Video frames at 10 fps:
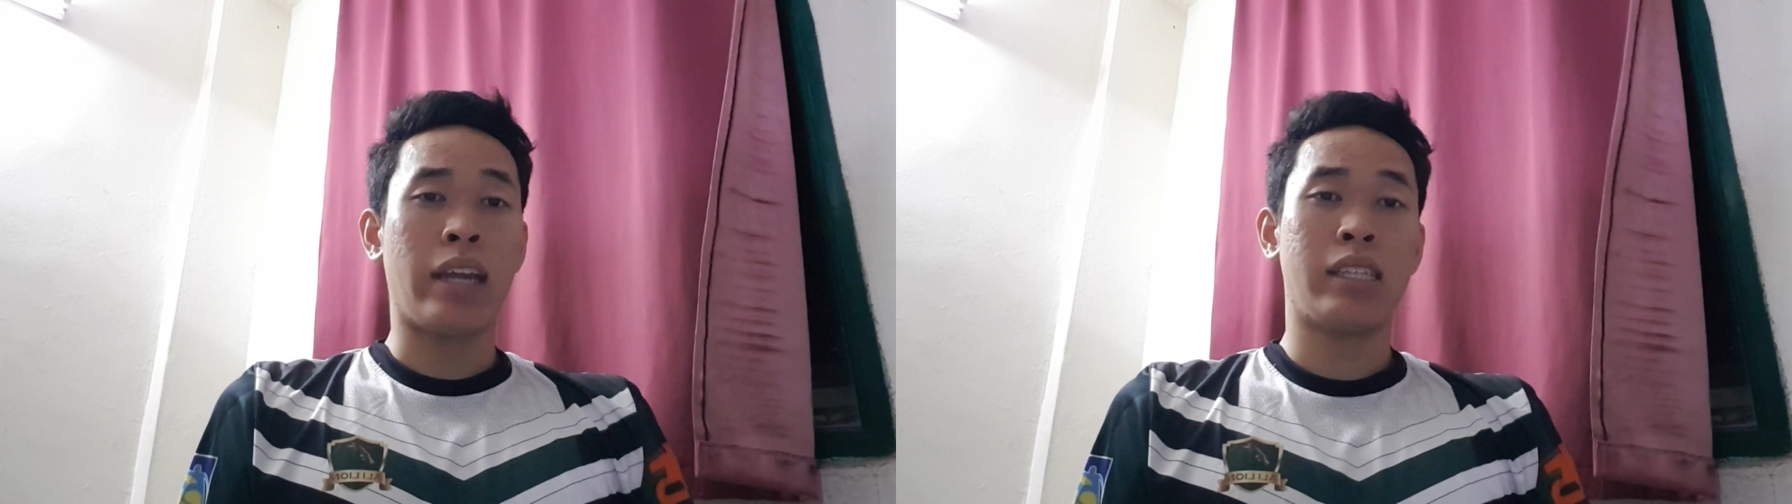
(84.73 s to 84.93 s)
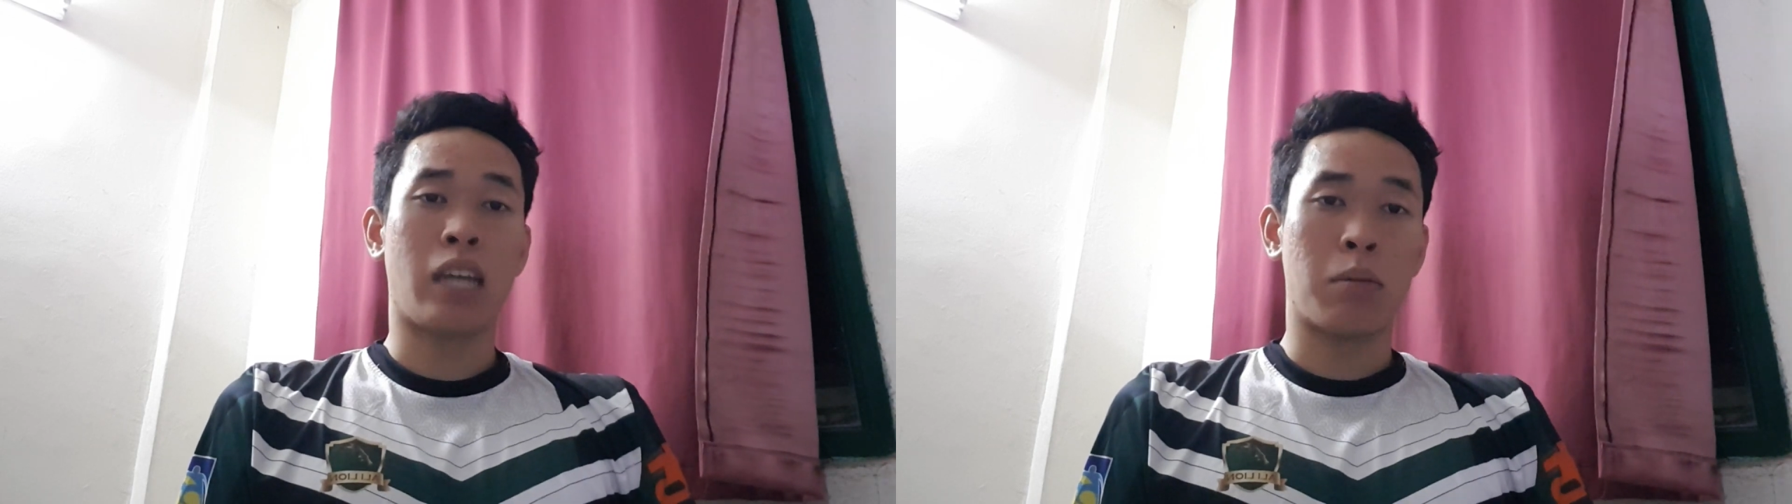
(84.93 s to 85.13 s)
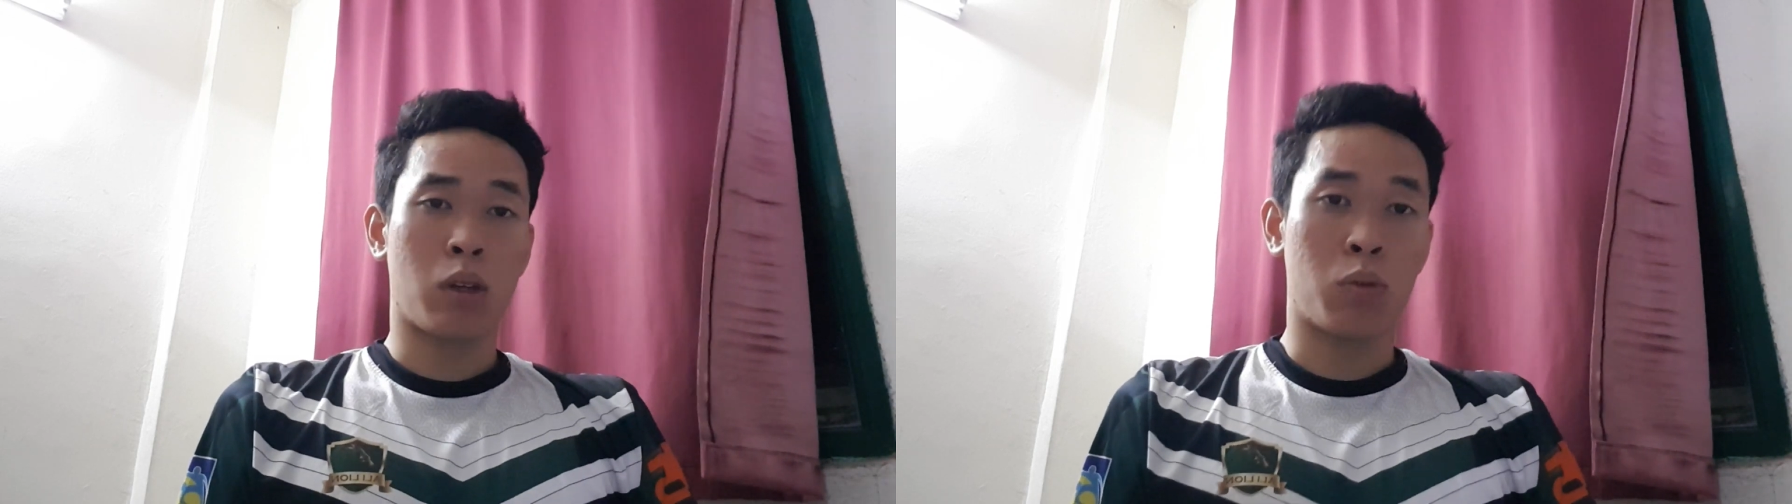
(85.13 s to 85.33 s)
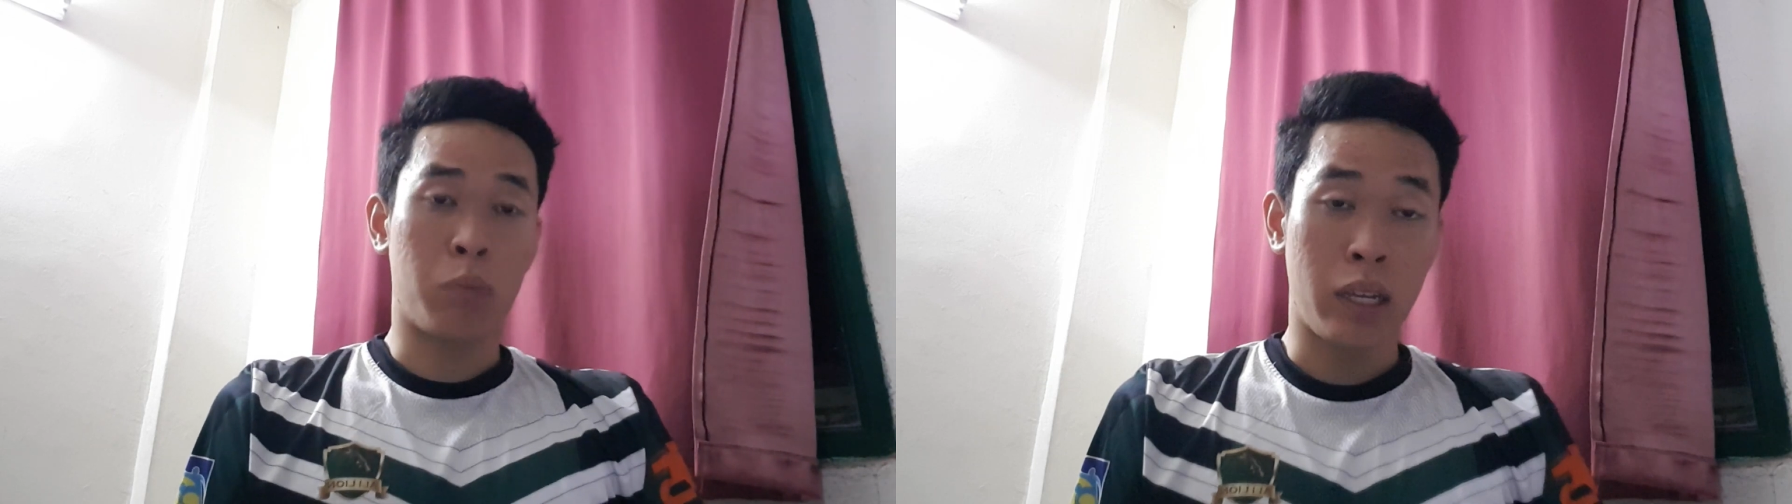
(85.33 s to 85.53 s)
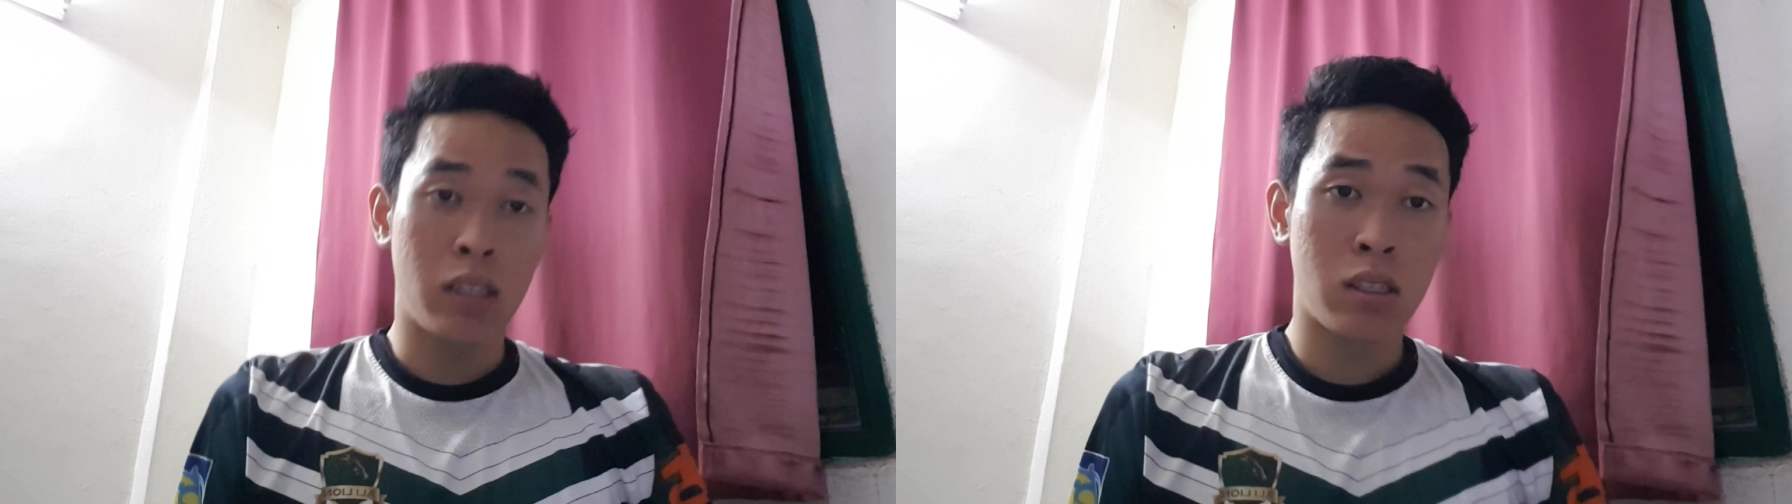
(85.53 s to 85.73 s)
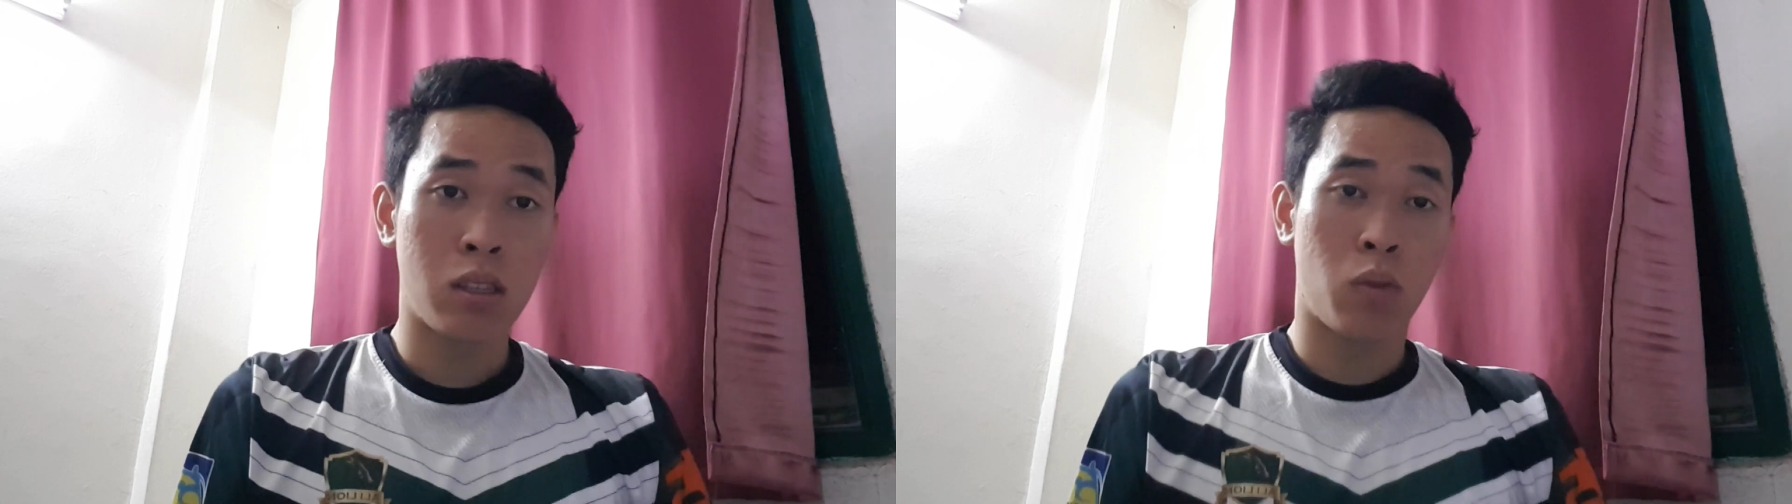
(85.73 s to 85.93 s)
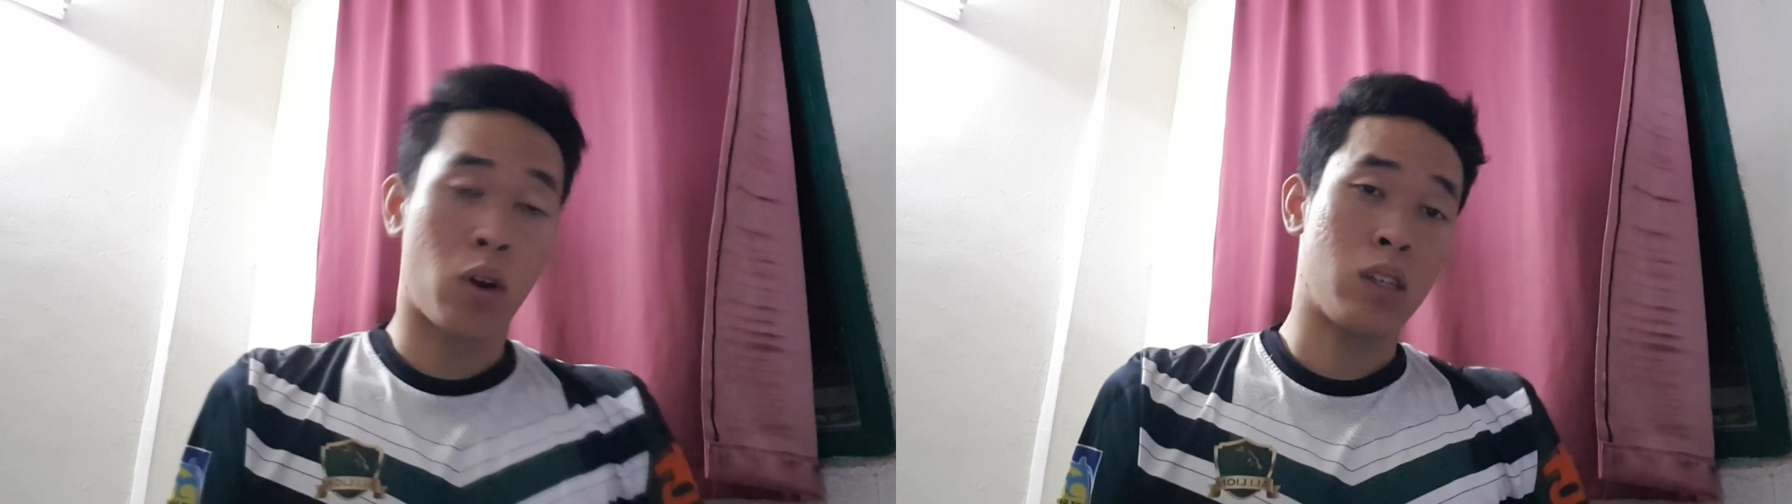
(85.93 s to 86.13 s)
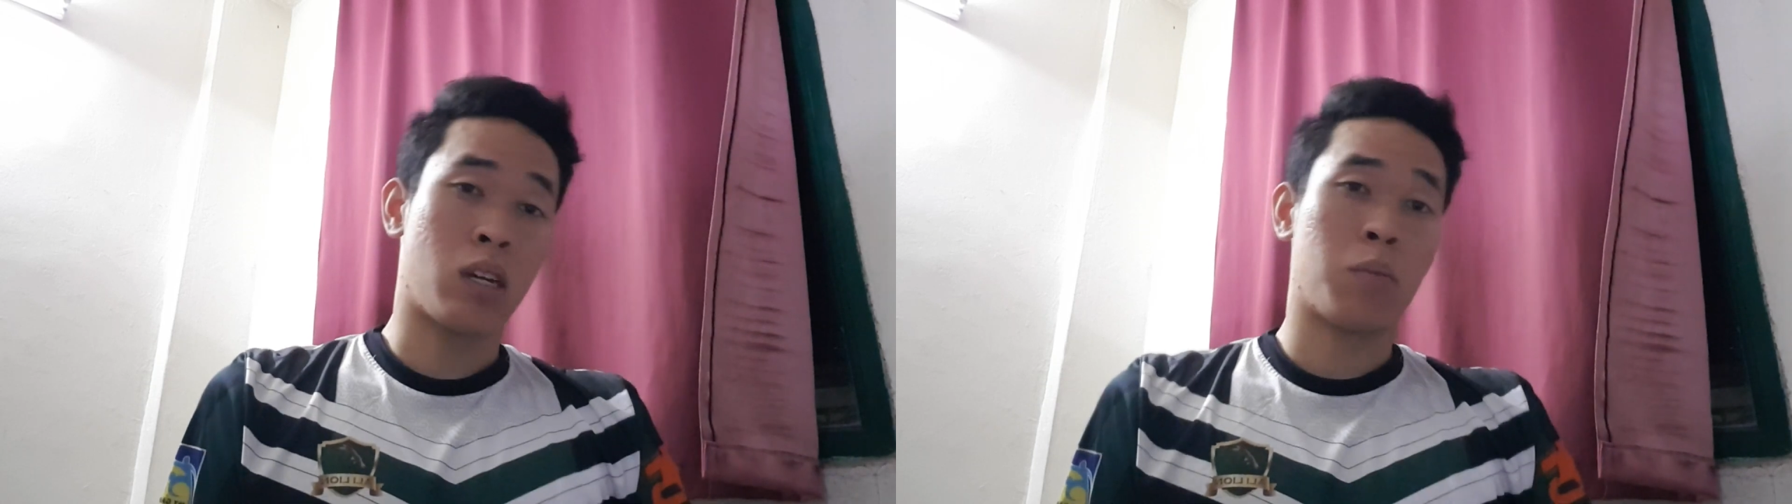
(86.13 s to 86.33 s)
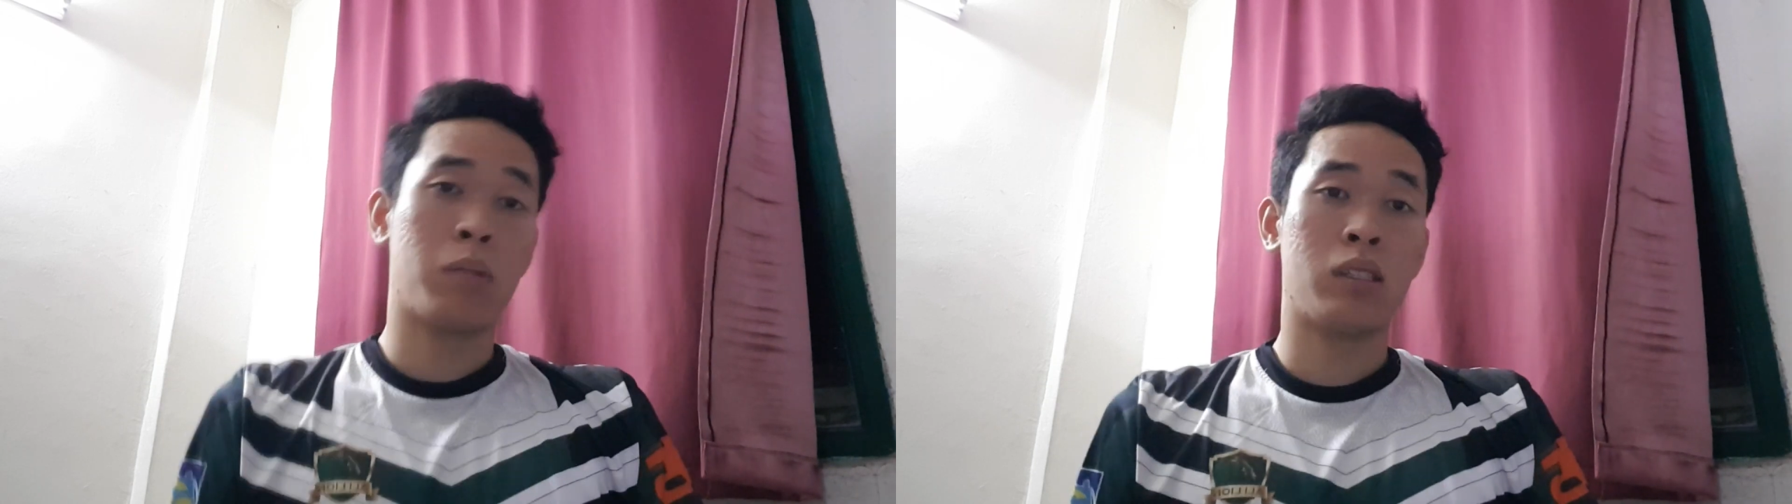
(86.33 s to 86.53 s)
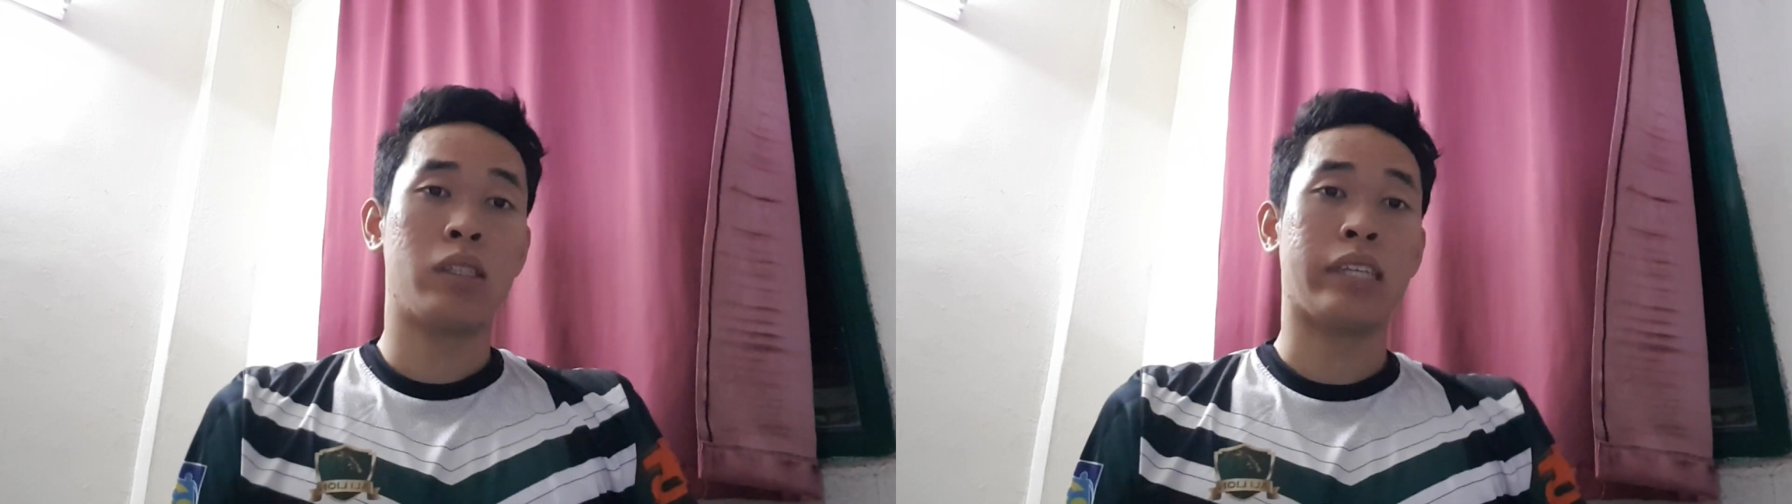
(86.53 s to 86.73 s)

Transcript: types of beans, for example